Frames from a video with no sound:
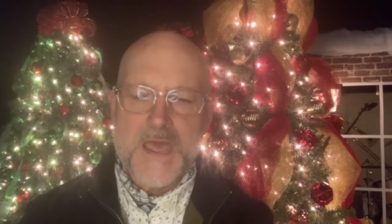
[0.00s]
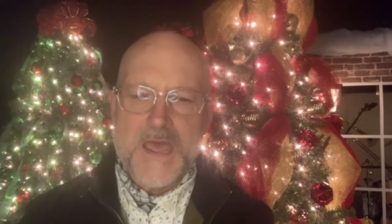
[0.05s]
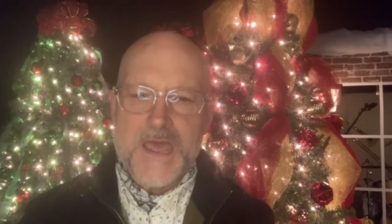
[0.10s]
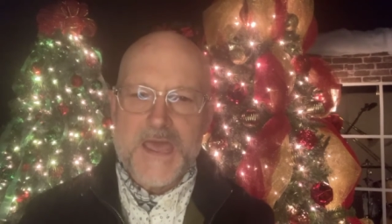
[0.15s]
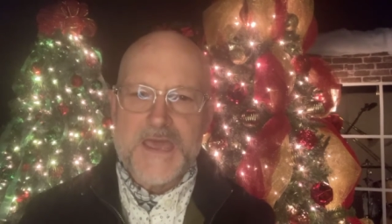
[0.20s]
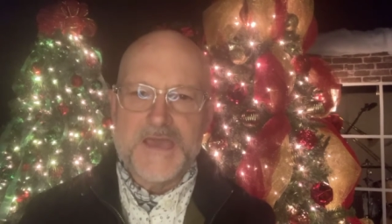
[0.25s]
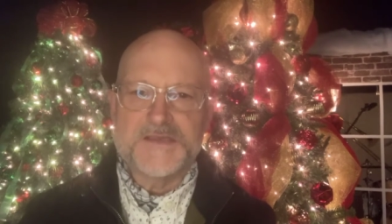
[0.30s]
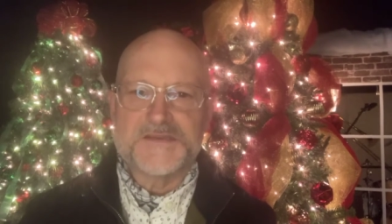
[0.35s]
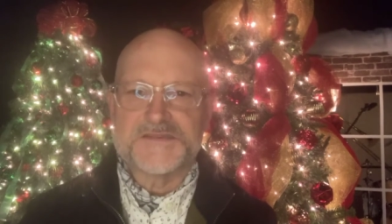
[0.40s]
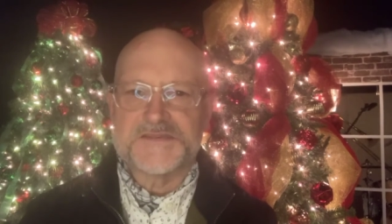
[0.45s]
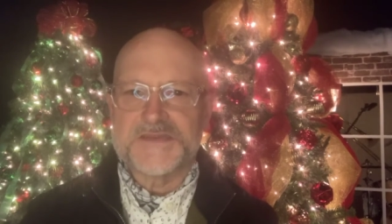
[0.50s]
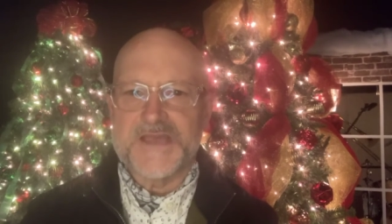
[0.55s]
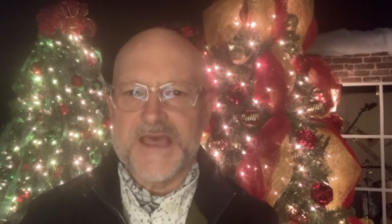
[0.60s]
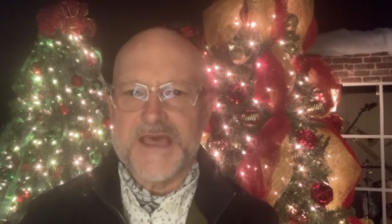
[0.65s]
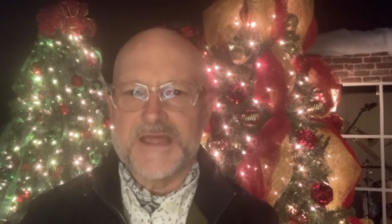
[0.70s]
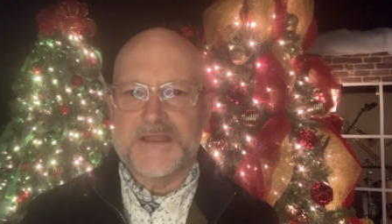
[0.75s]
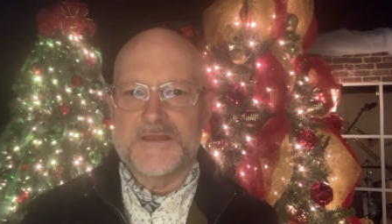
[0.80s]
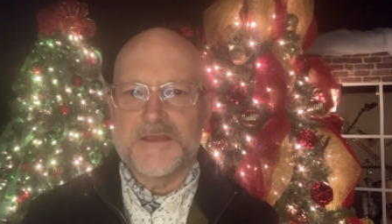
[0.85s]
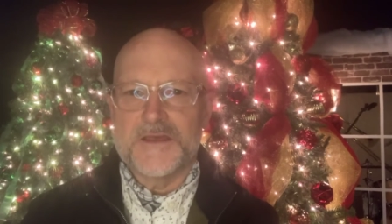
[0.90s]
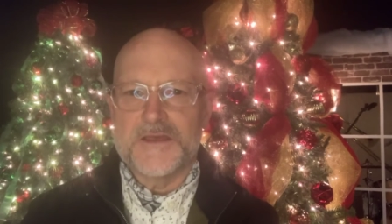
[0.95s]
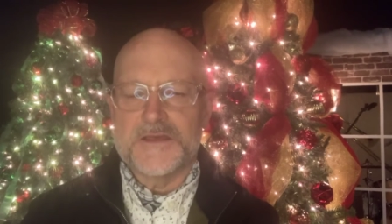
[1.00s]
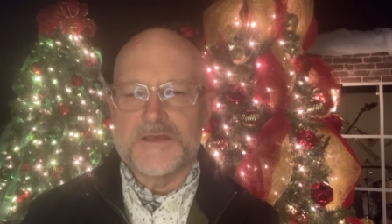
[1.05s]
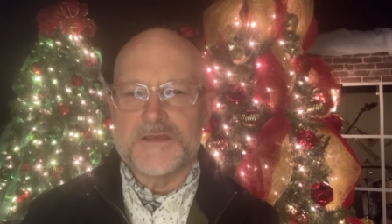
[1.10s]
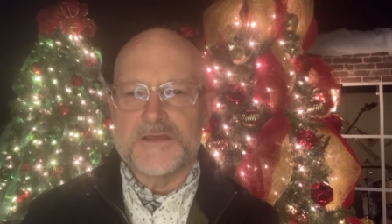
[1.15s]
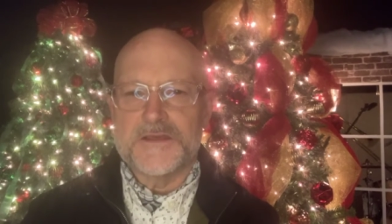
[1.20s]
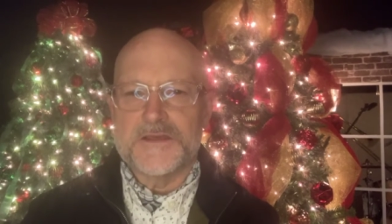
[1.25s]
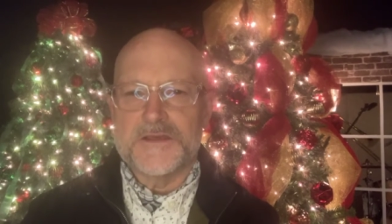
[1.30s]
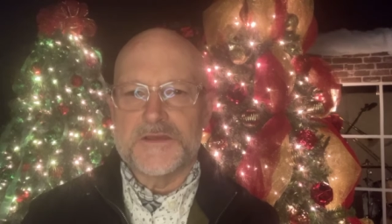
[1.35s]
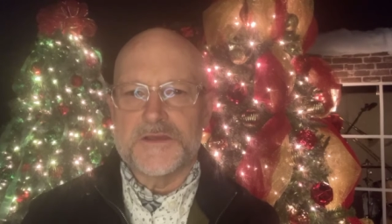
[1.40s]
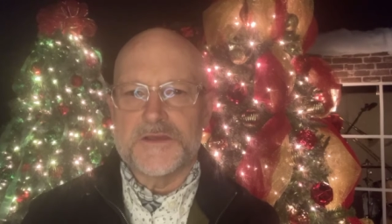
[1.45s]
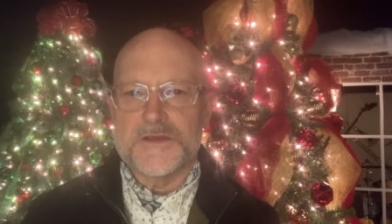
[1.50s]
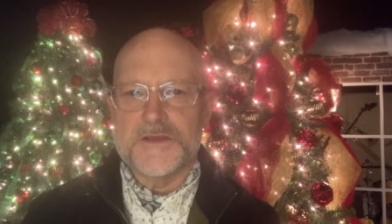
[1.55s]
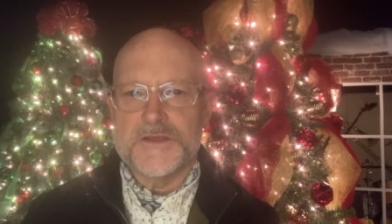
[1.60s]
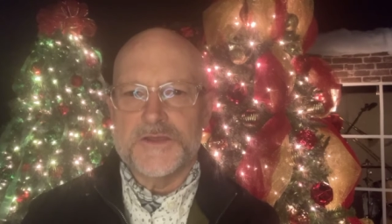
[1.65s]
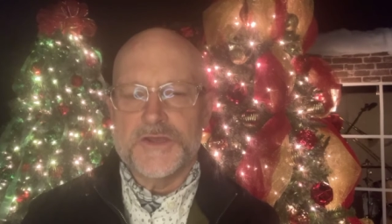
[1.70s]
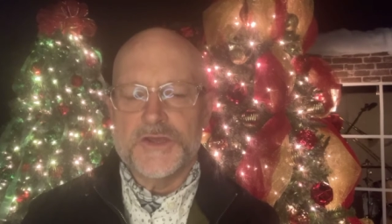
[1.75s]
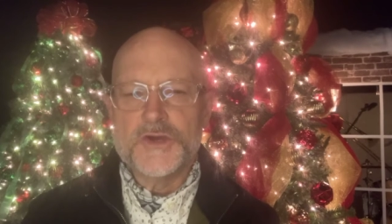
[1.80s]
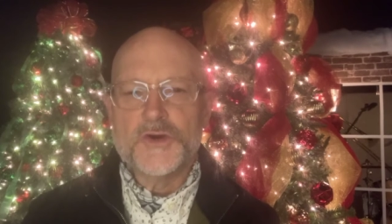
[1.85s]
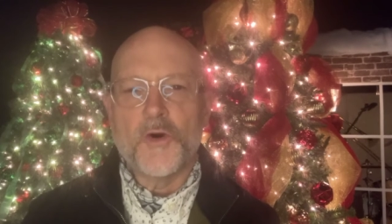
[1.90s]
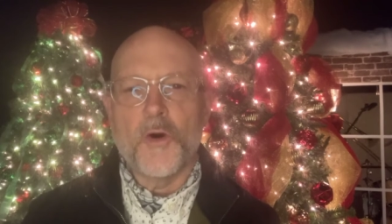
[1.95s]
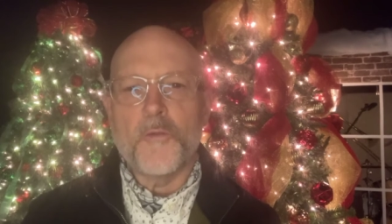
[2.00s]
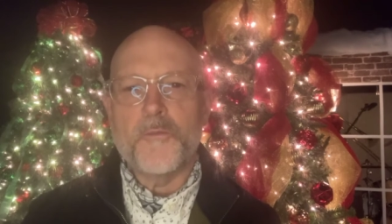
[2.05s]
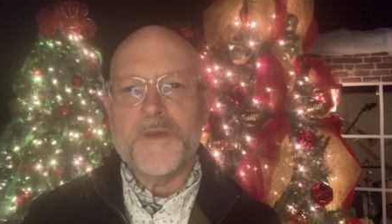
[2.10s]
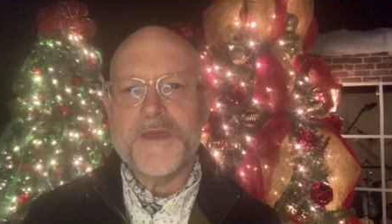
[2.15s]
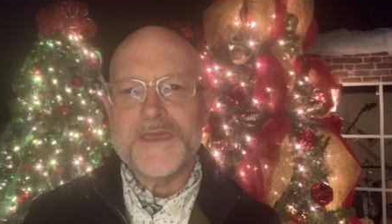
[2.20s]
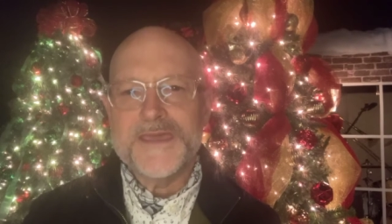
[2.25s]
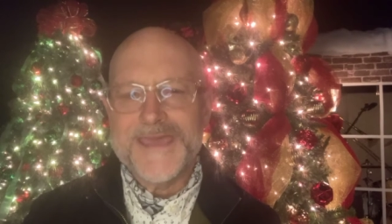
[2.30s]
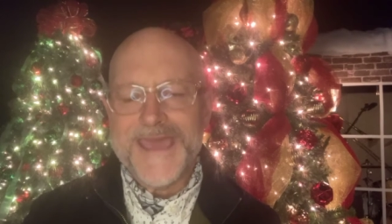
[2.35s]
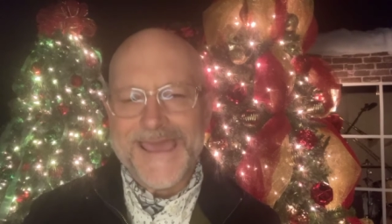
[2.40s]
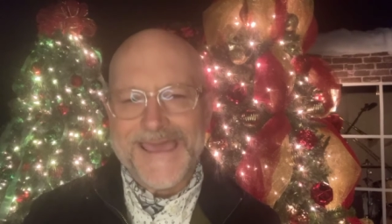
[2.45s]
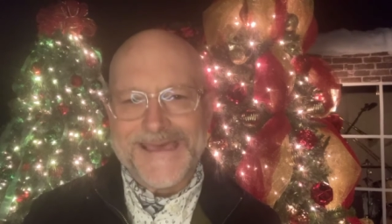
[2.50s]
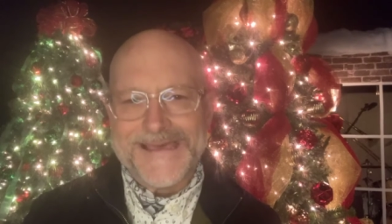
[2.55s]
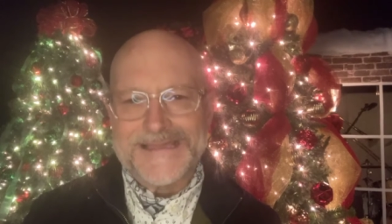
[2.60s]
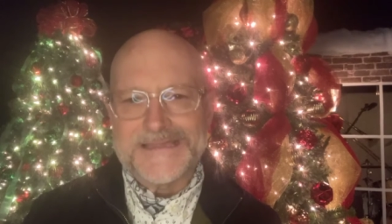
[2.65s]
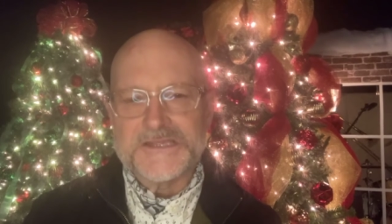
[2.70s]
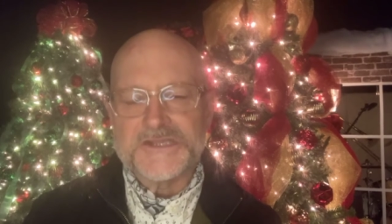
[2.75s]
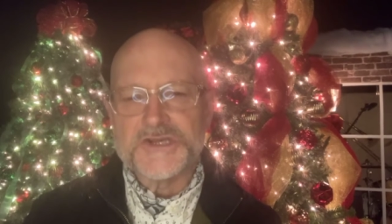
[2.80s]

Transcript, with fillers: he said, you'll begin